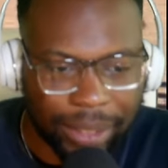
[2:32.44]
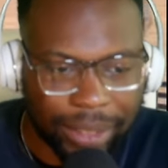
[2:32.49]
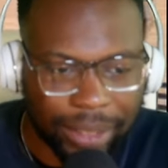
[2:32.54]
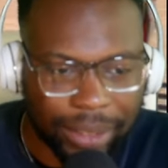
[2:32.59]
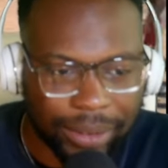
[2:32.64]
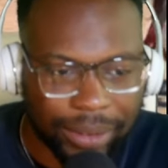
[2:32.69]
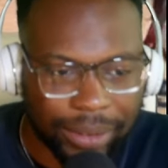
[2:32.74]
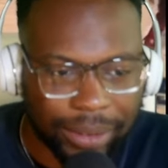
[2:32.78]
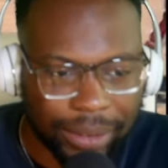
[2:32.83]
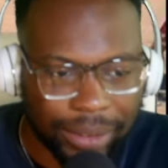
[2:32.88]

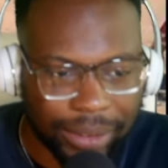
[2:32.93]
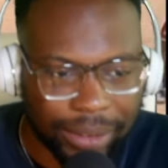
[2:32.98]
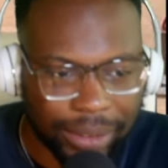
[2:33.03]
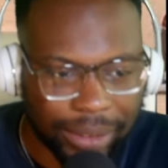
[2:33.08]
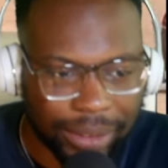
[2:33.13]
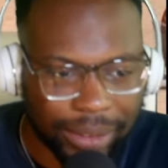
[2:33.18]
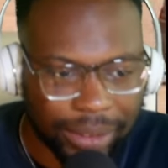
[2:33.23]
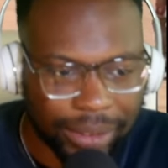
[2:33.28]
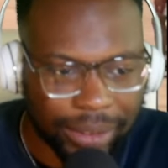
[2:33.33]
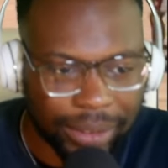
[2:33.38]
though.
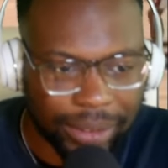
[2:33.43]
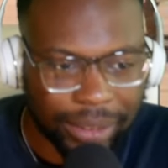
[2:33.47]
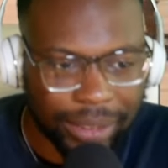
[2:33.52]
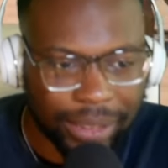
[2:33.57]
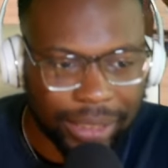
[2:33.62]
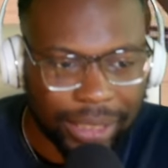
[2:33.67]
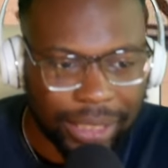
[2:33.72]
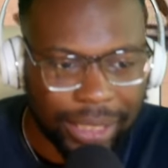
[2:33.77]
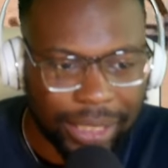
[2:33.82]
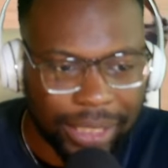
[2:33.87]

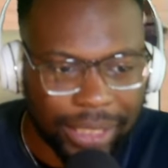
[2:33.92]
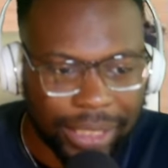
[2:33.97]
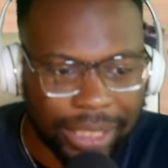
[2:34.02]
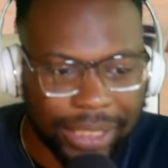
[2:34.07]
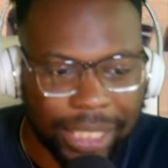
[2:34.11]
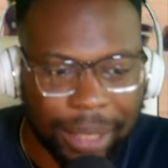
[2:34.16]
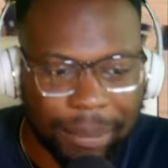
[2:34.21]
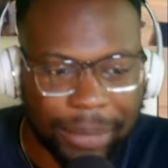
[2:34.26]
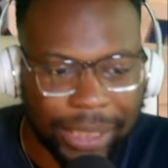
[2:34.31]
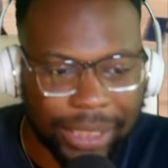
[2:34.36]

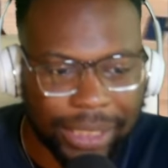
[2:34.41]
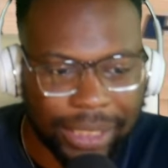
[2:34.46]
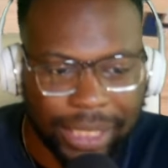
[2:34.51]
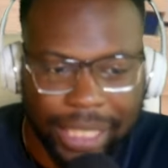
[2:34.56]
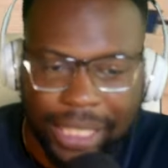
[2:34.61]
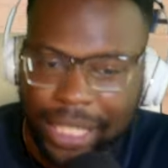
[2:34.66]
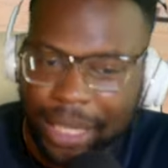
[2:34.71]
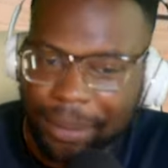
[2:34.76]
I mean, they